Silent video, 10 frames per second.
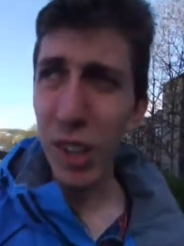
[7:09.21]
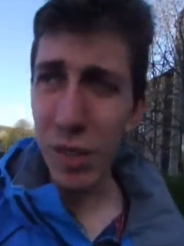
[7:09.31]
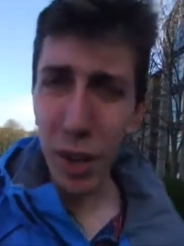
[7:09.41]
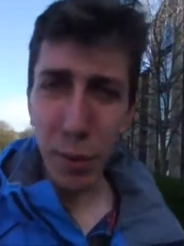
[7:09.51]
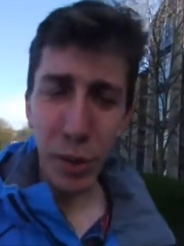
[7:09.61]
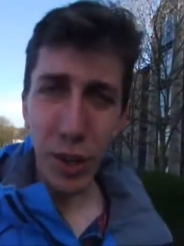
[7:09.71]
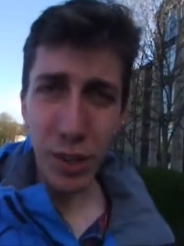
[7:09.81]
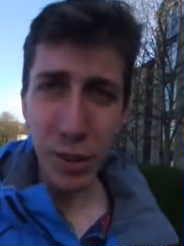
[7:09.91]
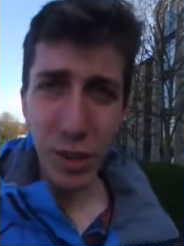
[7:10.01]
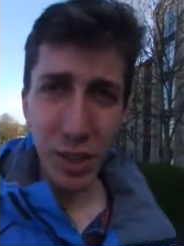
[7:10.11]
That'd be quite
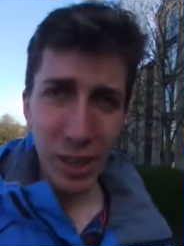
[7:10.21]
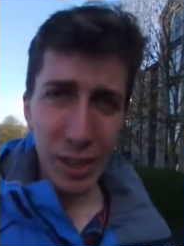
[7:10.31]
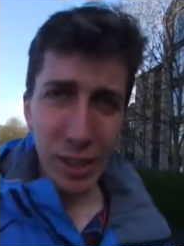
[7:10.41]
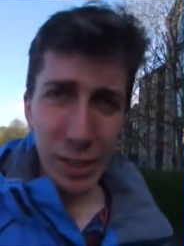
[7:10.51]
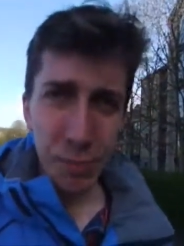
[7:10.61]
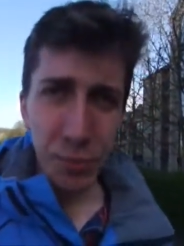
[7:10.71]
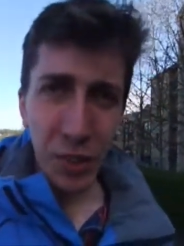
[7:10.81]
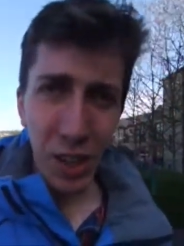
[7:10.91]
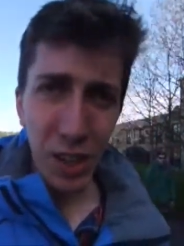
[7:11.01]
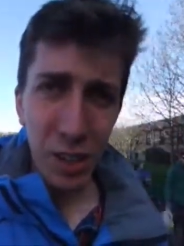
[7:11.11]
cool.
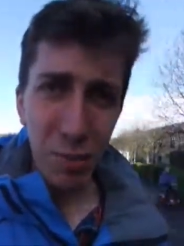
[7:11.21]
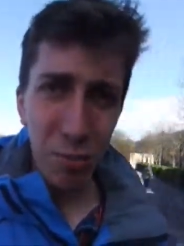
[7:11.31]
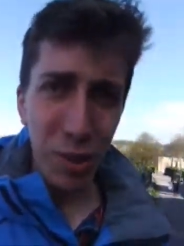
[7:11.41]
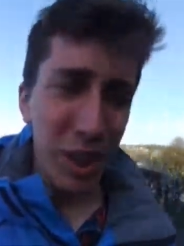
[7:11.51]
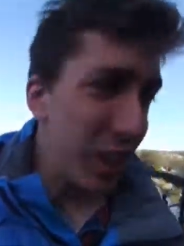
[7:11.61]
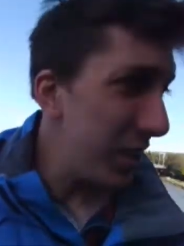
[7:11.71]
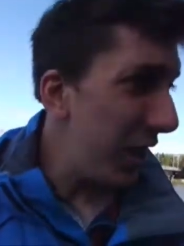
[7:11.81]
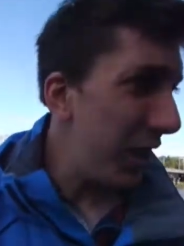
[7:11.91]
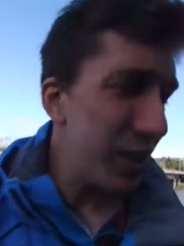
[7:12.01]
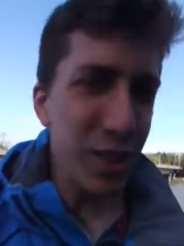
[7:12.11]
But like I
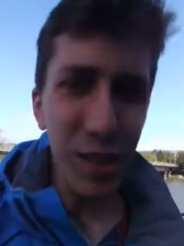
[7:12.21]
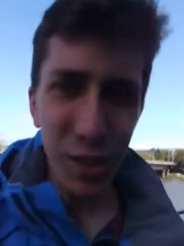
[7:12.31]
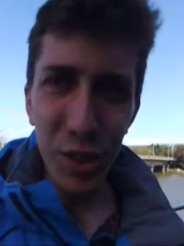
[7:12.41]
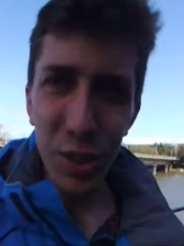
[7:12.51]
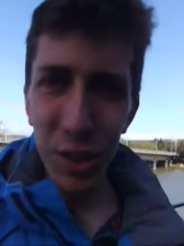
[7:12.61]
say, there's a lot to